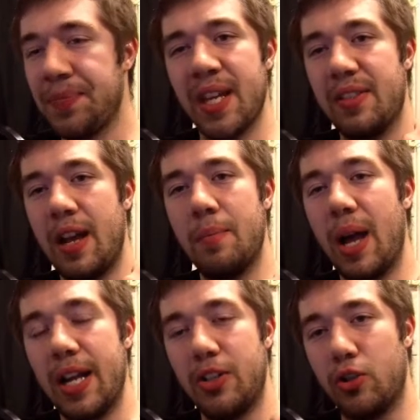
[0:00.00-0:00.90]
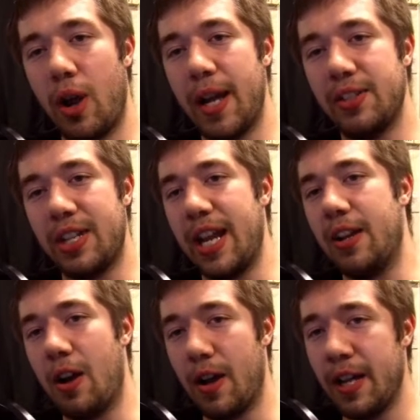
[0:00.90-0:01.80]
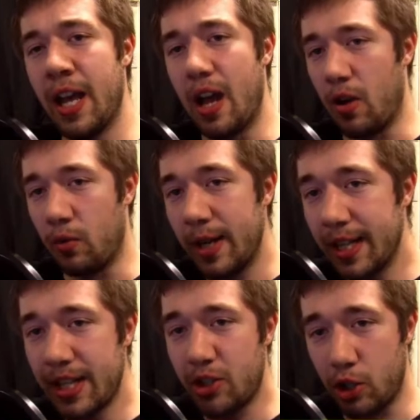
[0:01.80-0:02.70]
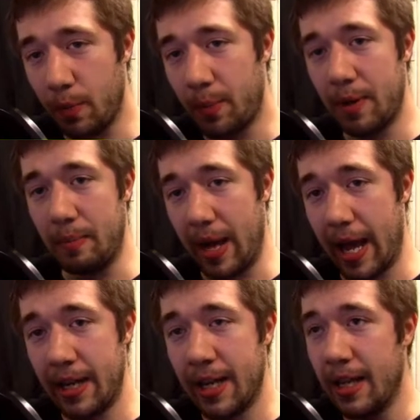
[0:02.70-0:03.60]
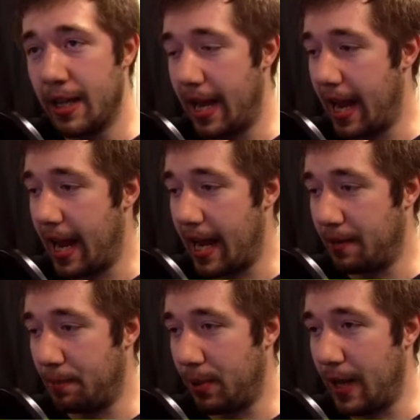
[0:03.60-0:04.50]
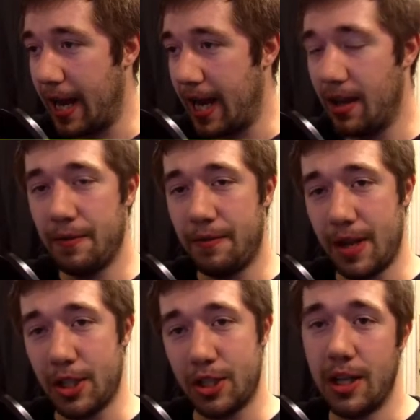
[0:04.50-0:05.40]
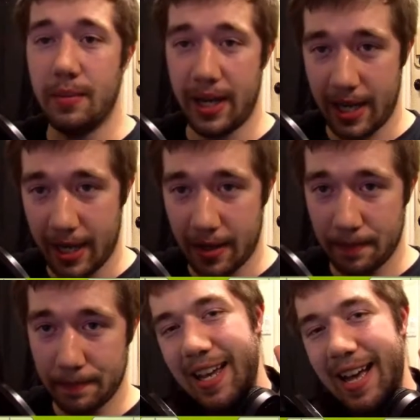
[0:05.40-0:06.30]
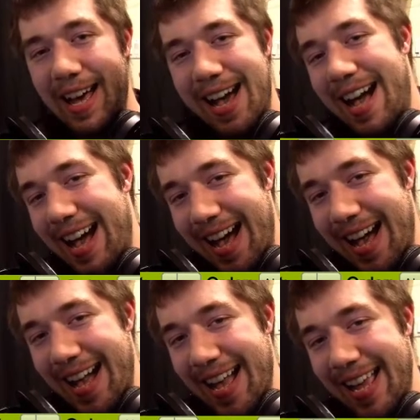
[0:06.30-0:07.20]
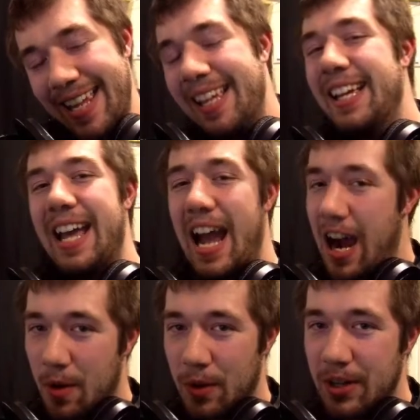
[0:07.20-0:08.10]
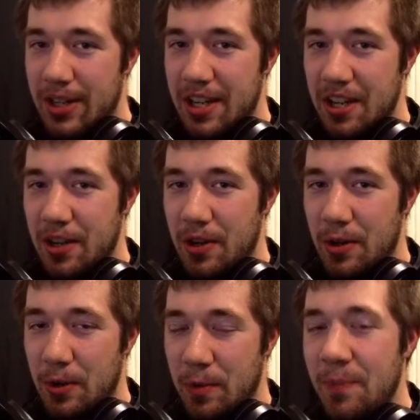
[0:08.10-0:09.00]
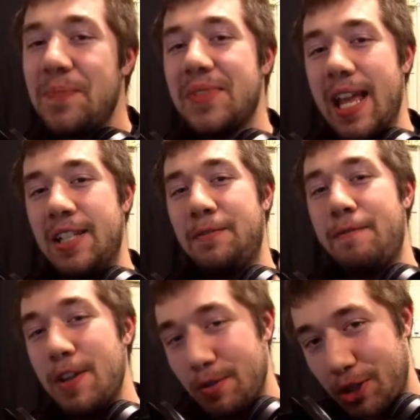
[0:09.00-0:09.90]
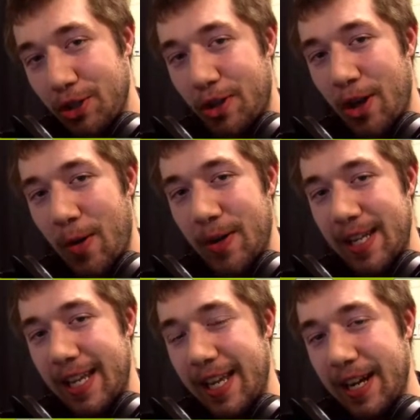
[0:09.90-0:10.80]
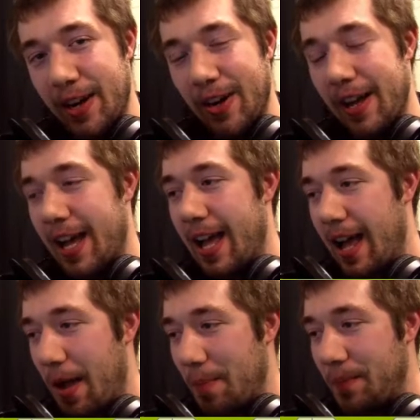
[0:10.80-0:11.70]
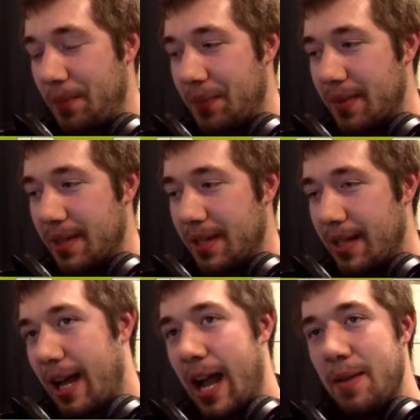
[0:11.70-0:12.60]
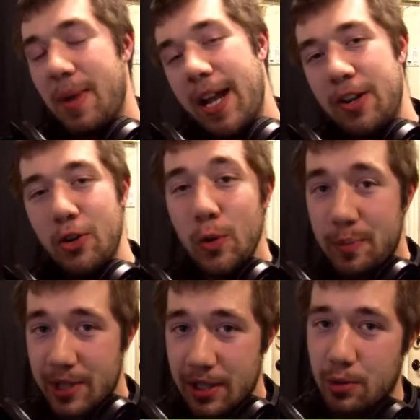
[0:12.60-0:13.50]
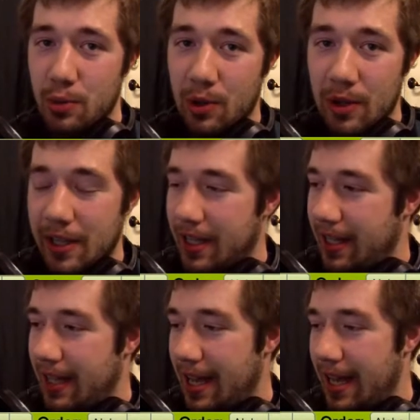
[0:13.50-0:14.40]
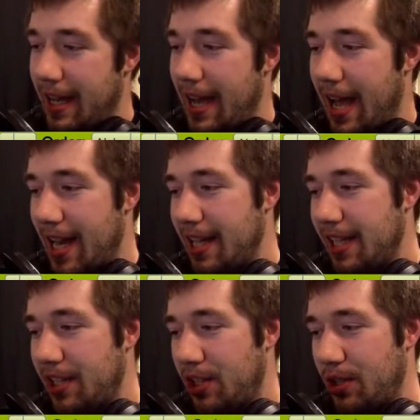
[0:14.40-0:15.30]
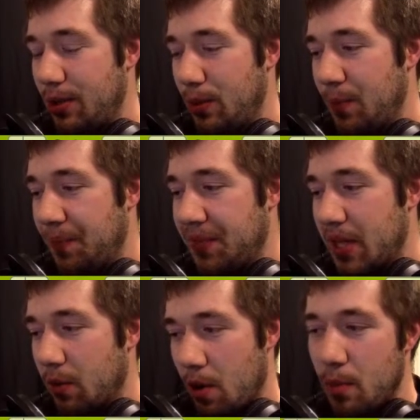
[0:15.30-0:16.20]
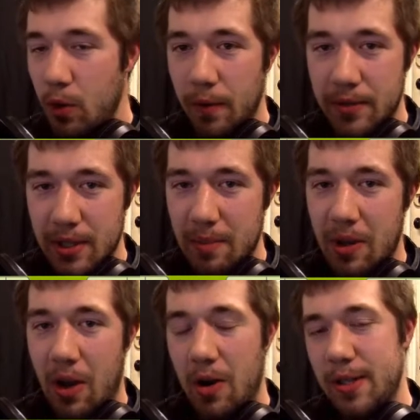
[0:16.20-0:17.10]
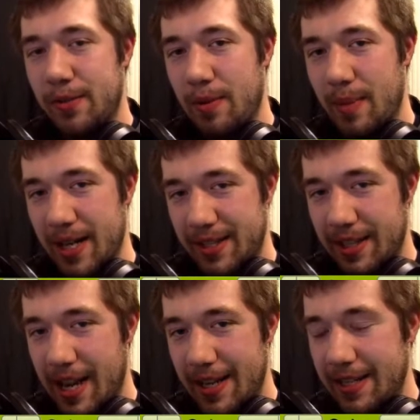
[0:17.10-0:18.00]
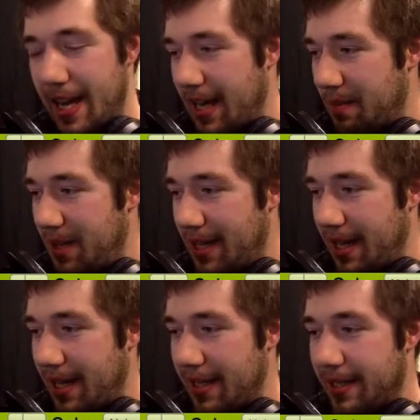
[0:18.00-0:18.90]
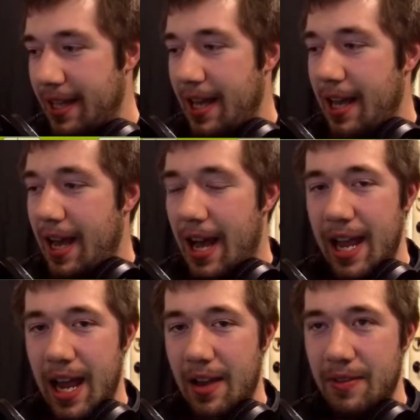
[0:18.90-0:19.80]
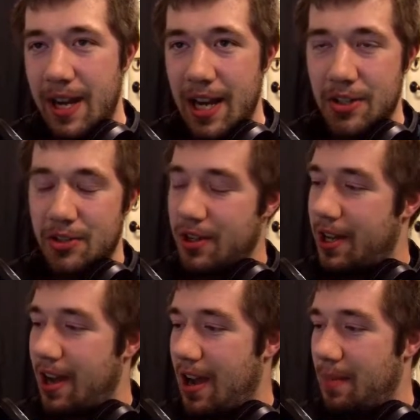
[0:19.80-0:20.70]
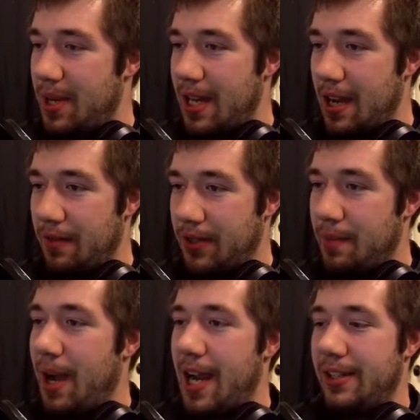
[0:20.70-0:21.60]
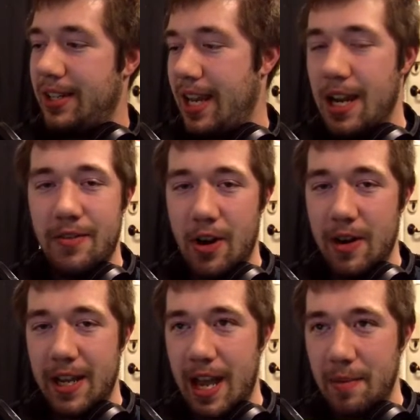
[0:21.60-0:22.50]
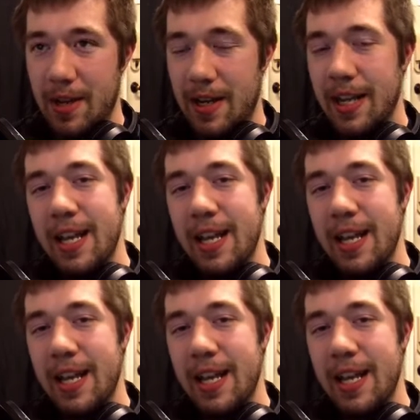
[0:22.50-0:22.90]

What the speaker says: than by trying to take on a really stupid bet and play fish in my deck. Hi, how are you? It's future Cody here. I made an oopsie doodle. I need to remove some cards from my side deck because I have an extra copy of Demise King of Artagemon